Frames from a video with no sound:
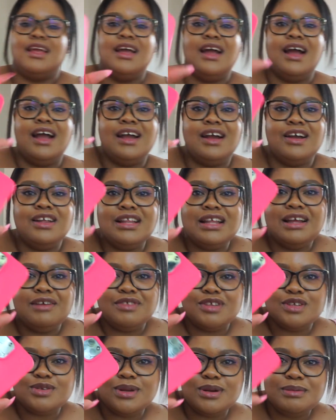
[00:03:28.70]

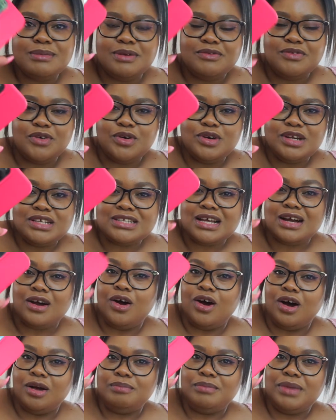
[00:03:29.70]
On my phone. It's like a
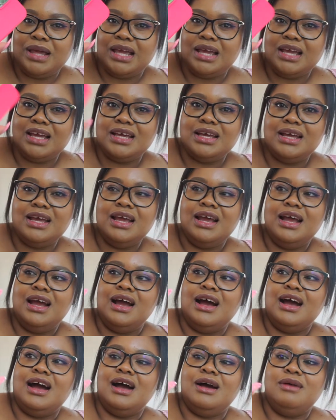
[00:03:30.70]
hot pink.
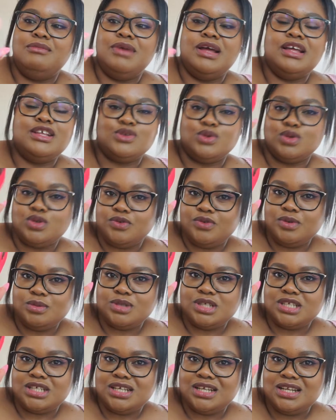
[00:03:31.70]
It's also from
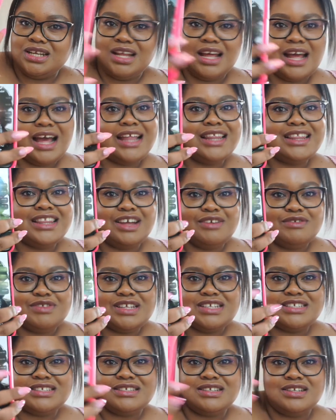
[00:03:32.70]
Shein. I love
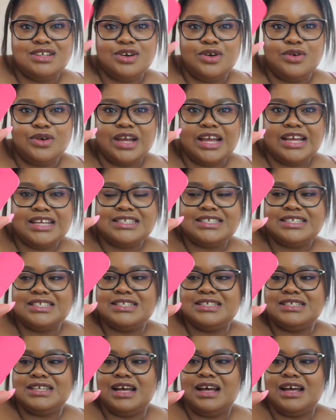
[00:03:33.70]
these silicone cases.